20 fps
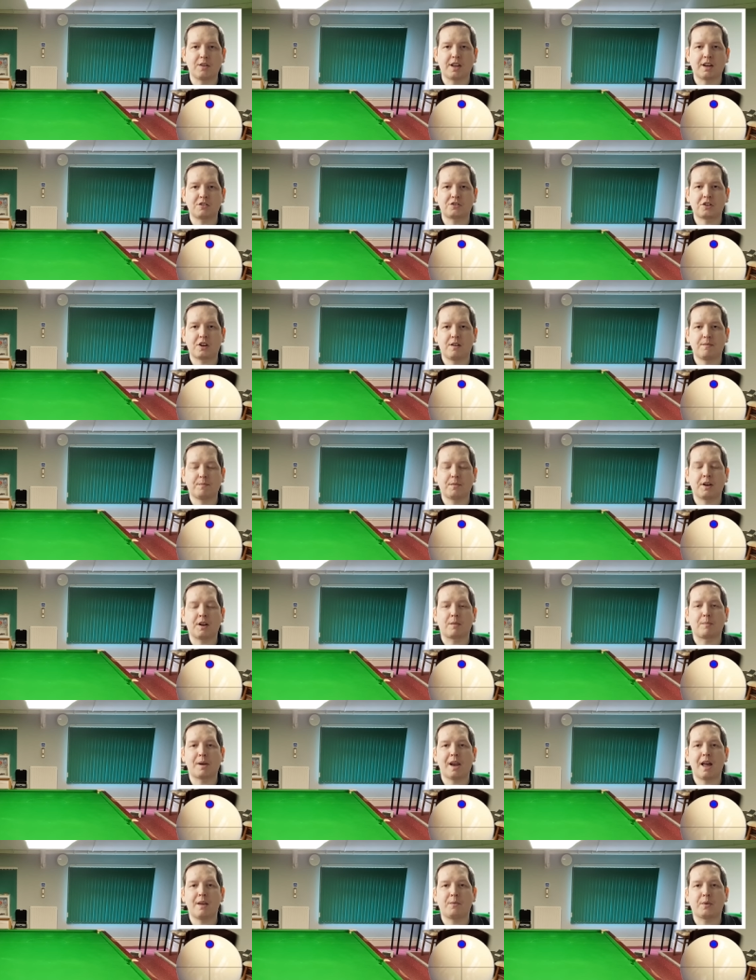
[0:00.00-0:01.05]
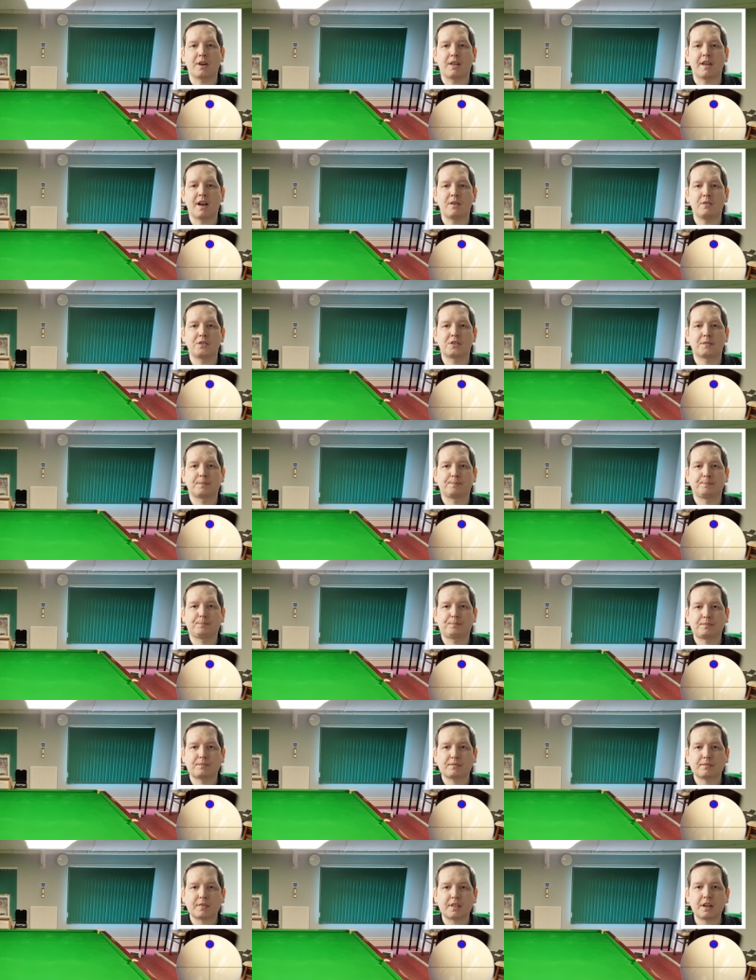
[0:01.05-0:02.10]
at that shot. I'm going to play one of those.
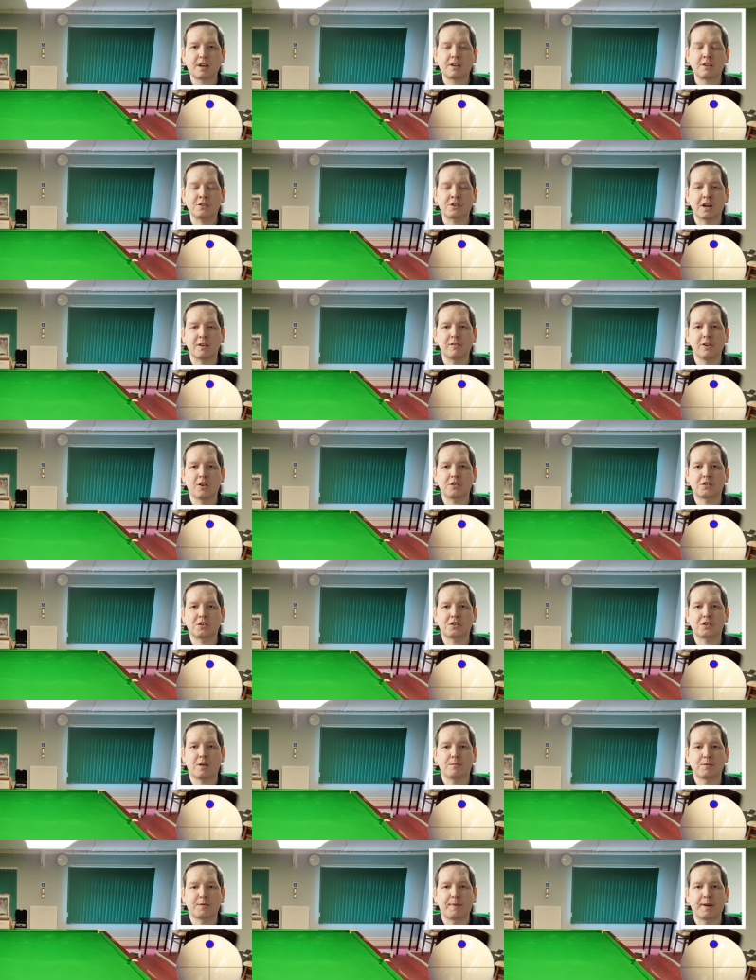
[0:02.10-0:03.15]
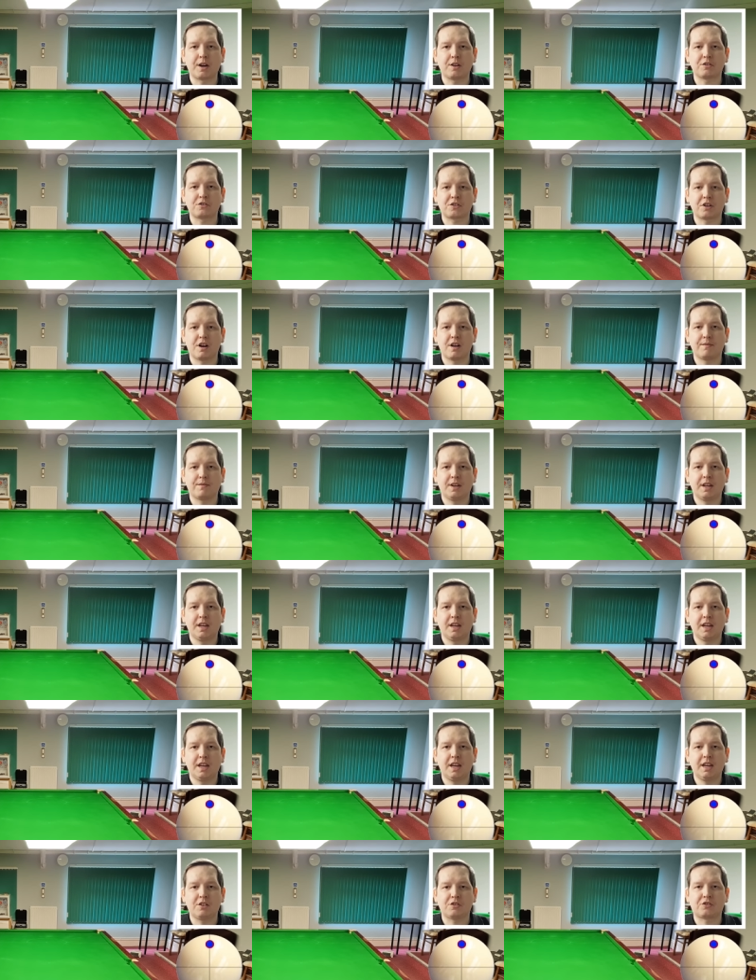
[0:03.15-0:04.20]
So lots of topspin on the shot,
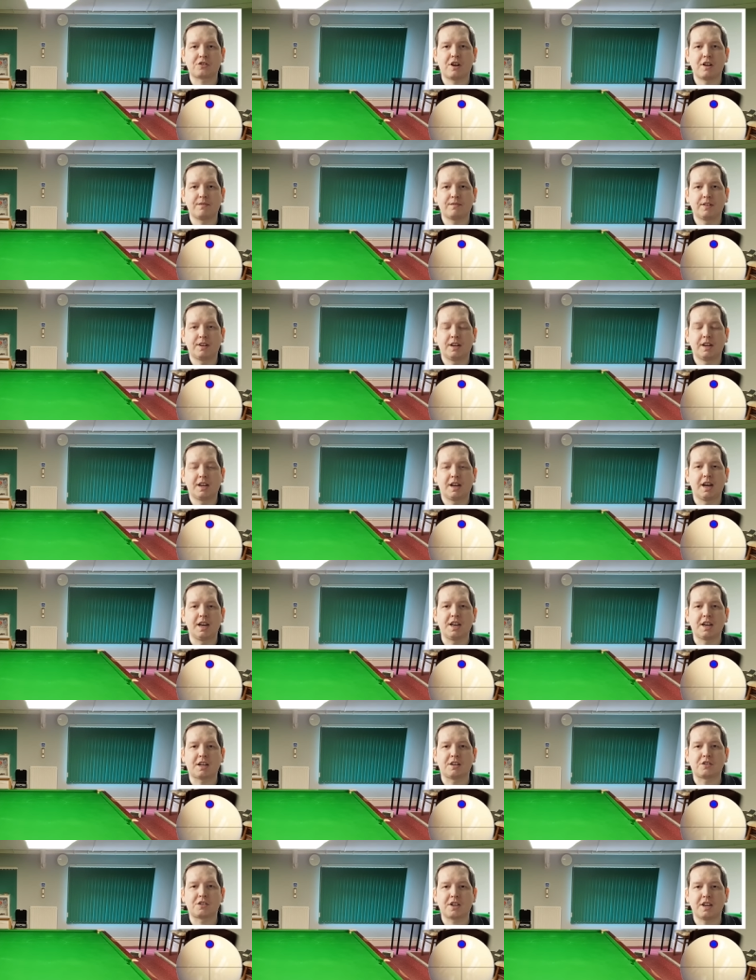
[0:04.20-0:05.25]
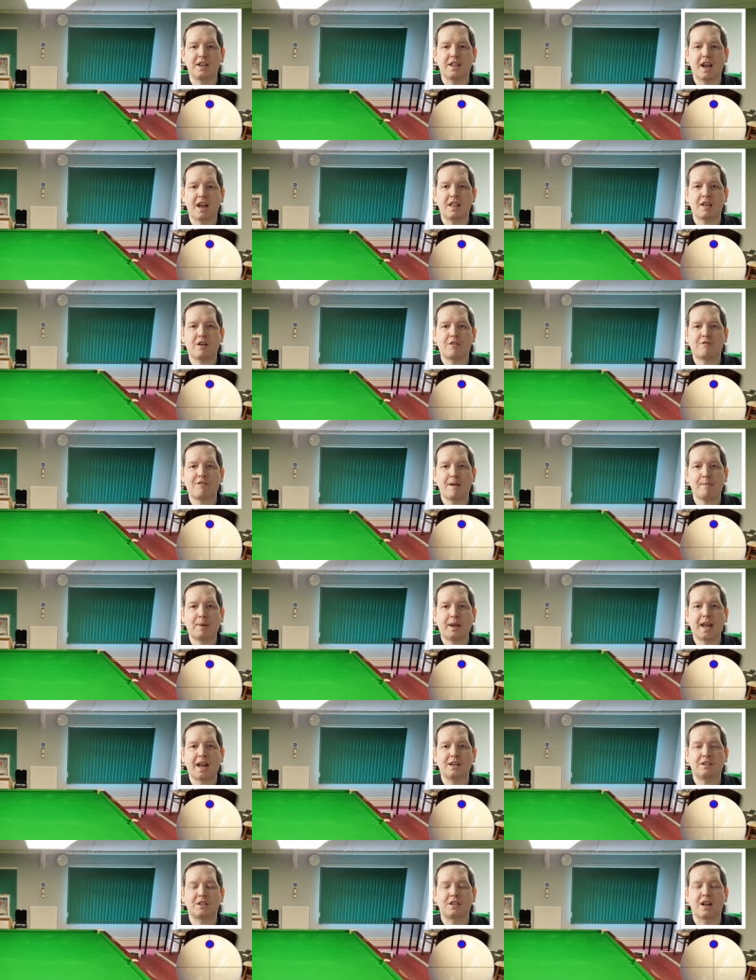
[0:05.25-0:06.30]
hit the shot, and you can see there that I've
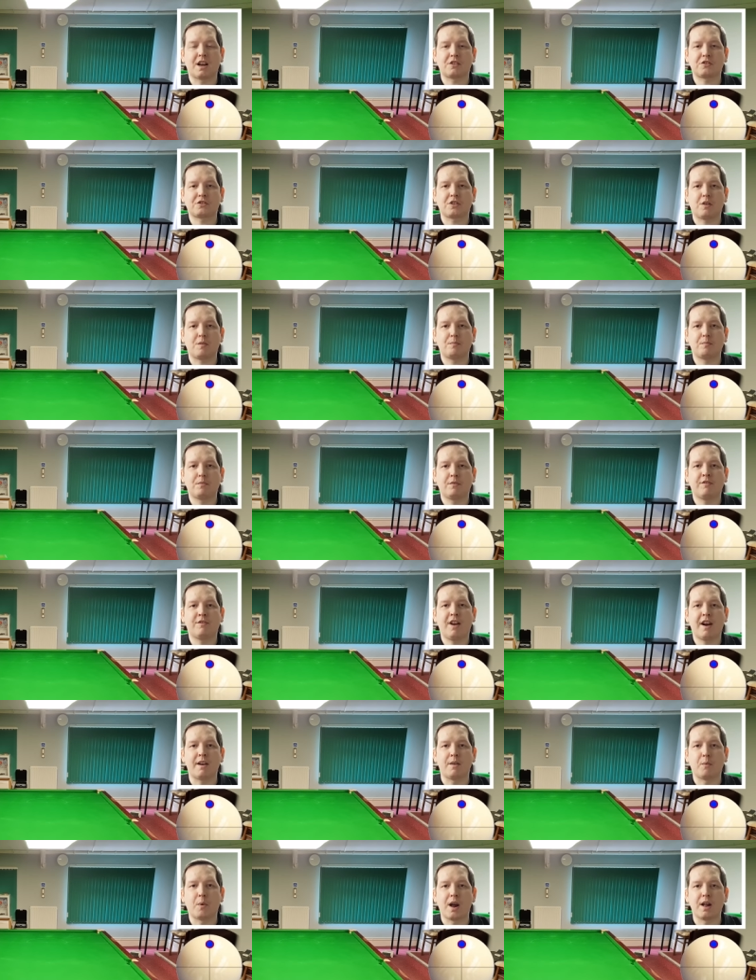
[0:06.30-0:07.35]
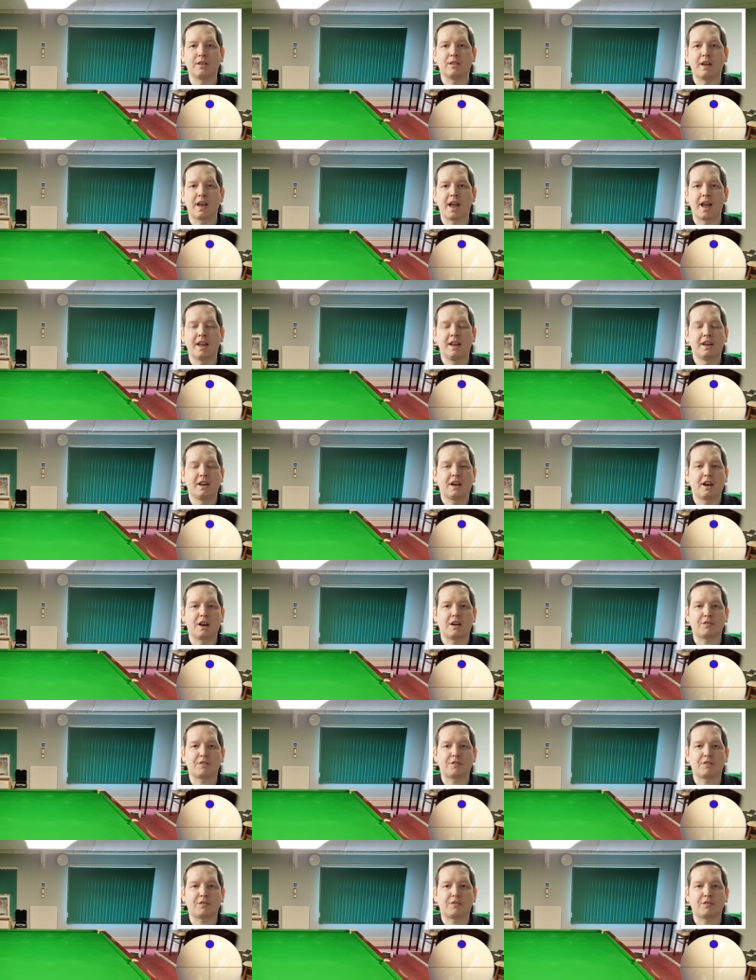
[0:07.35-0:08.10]
replicated that shot very well there, and